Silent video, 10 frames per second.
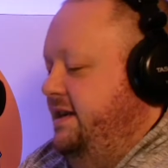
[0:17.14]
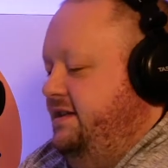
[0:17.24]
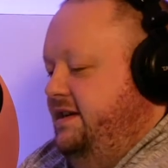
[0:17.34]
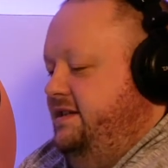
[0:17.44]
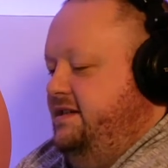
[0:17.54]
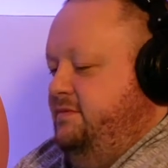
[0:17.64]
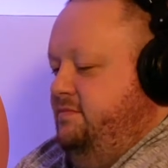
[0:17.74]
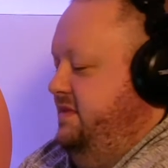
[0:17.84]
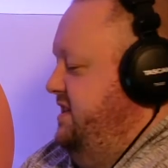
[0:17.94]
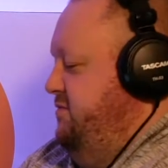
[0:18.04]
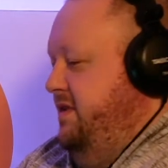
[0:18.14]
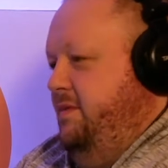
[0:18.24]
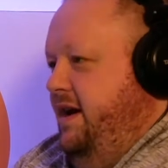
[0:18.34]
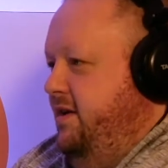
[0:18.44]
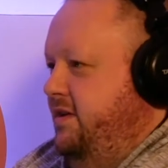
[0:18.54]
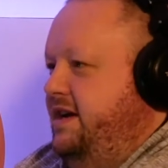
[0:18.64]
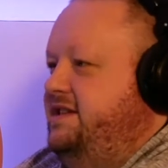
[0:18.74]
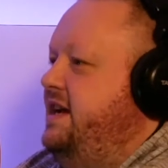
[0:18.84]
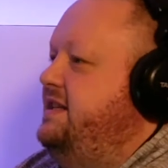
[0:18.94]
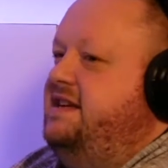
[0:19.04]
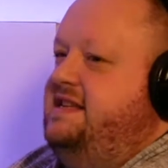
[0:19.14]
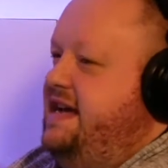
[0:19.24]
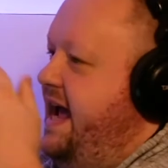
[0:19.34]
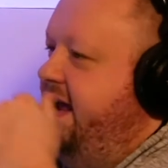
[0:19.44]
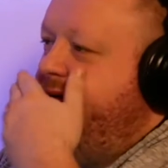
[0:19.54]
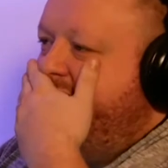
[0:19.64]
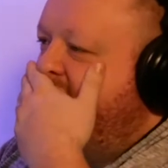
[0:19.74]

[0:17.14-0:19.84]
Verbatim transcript: it, it doesn't doesn't really matter. It's it's a day